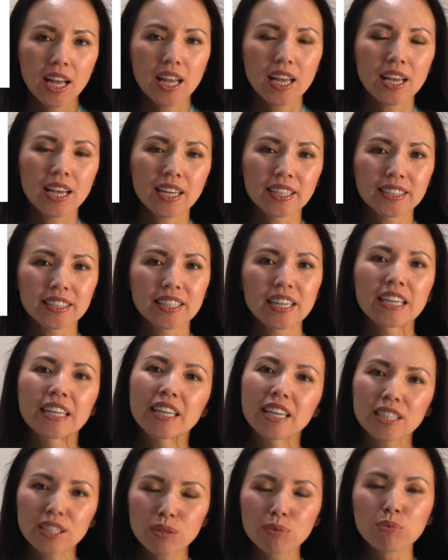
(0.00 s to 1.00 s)
And it
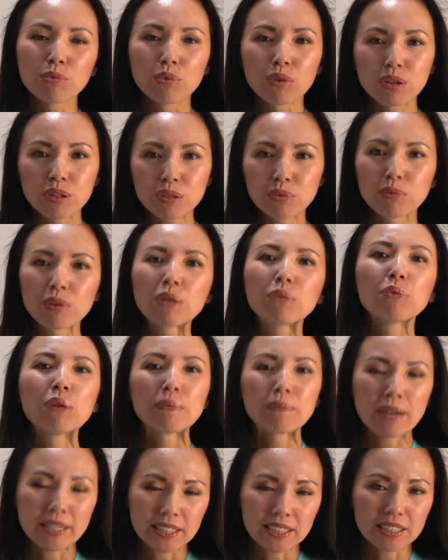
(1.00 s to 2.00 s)
gets worse with
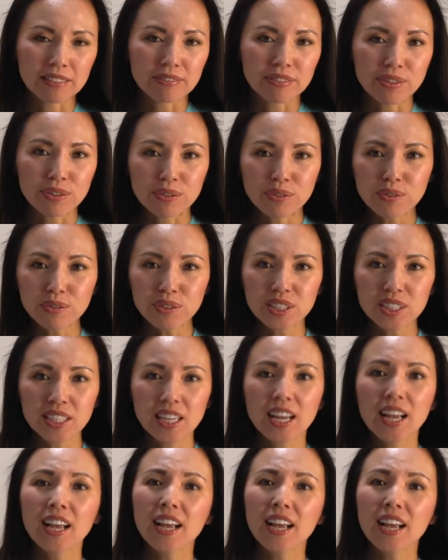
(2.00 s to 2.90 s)
repetitive use,